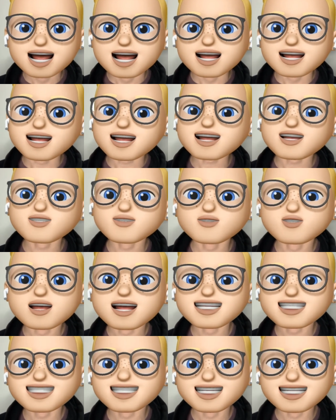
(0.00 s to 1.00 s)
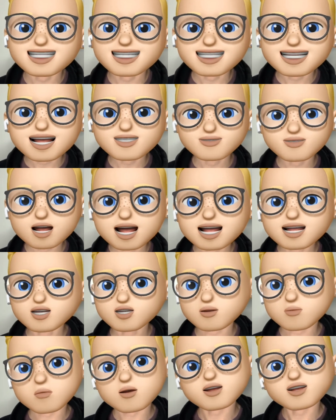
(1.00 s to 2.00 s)
Thank you for listening to Dan Ryland's
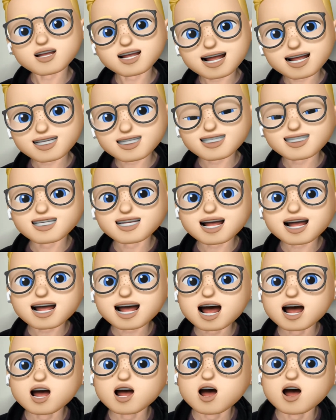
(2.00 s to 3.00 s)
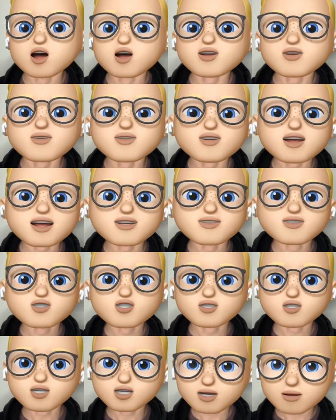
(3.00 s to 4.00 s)
podcast today. Hopefully, you've took
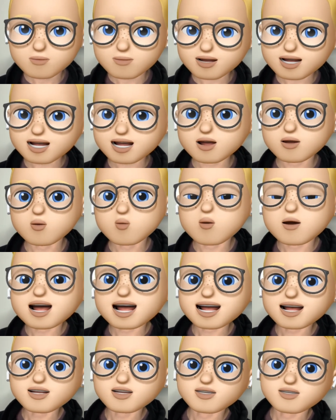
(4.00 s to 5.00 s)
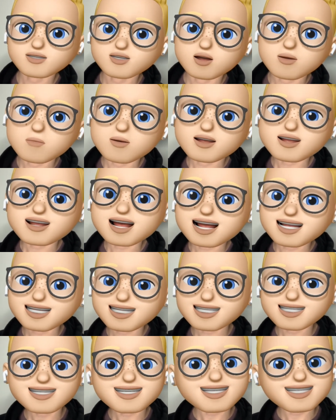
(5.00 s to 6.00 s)
something away from this
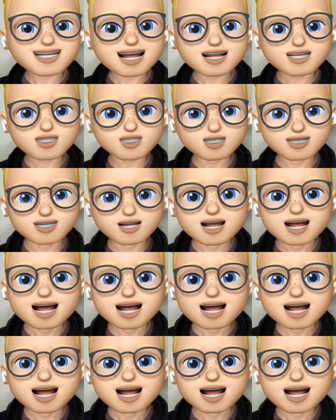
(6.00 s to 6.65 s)
session.